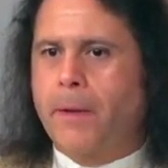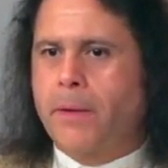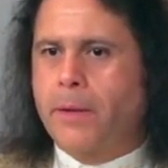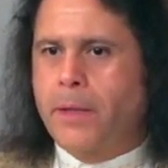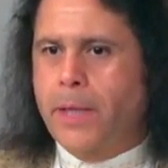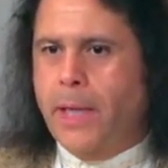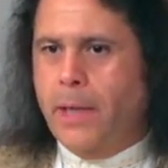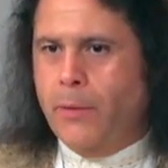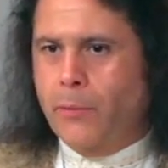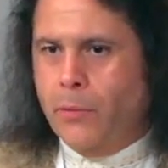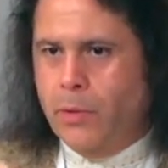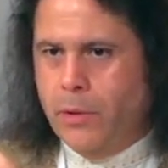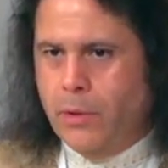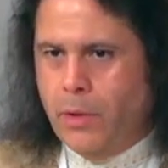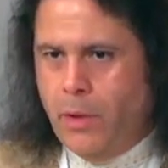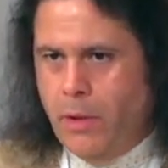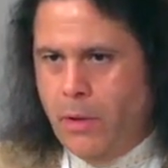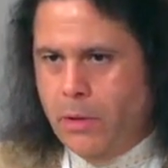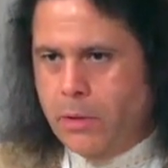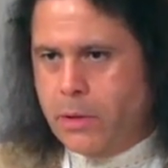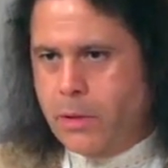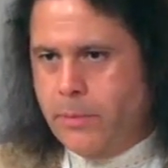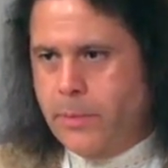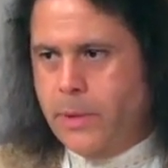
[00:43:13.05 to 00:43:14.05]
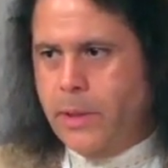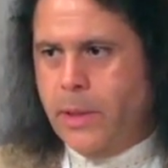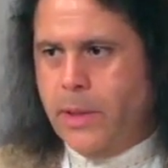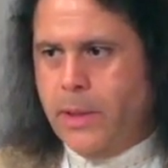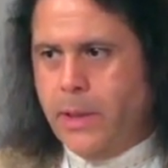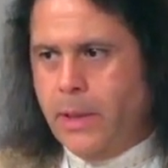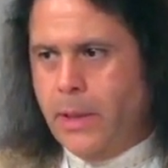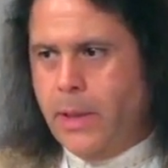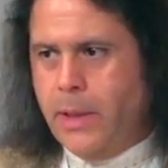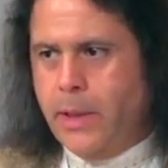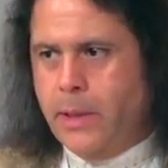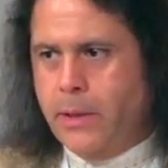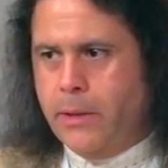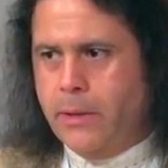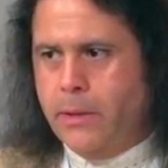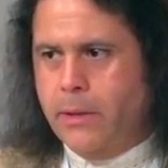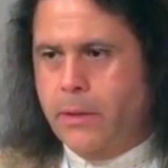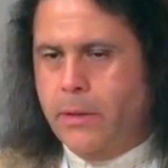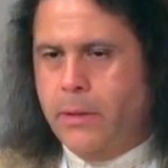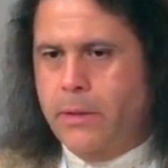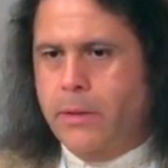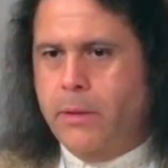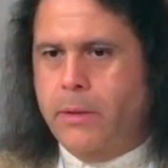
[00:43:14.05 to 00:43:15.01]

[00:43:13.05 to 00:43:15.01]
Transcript: that will ultimately lead